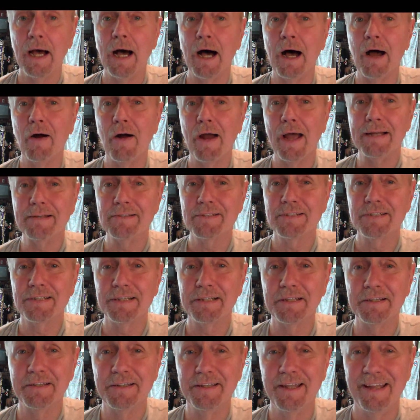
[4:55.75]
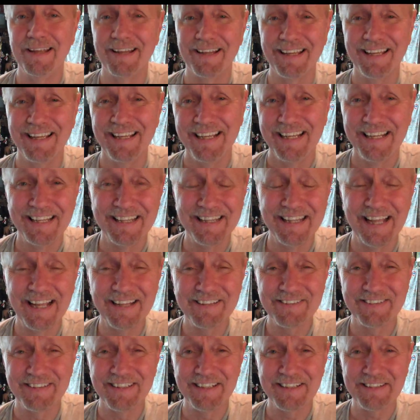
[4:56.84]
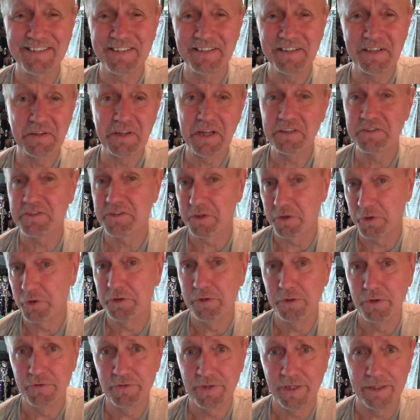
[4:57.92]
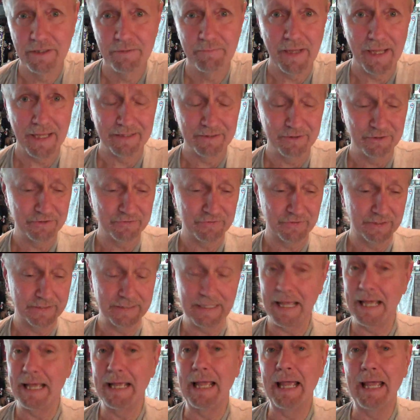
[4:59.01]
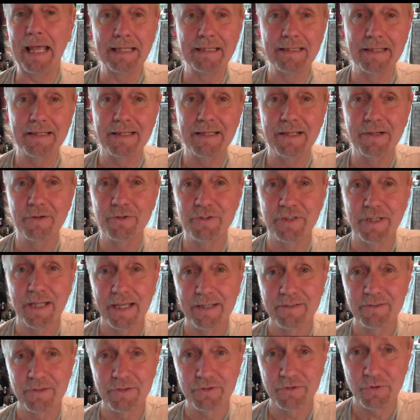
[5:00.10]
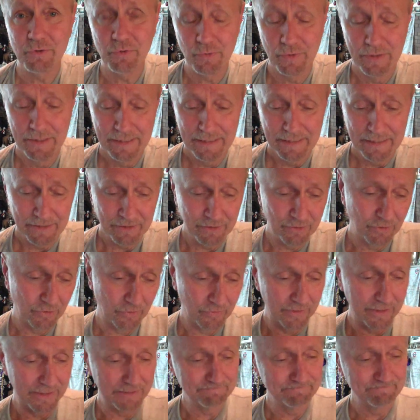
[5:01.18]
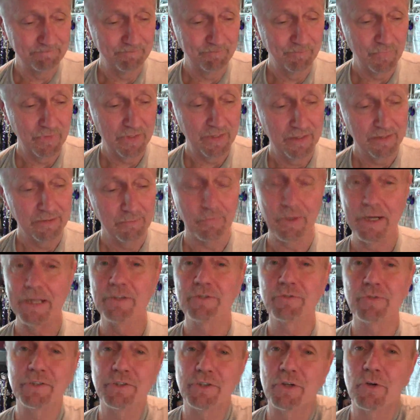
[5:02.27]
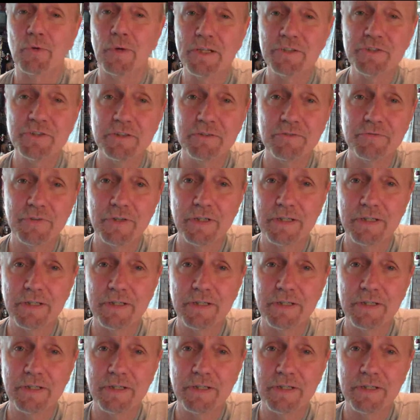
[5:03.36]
All right, that's it. That's the good news and the bad news for today. And here's the answer to your brain stretcher question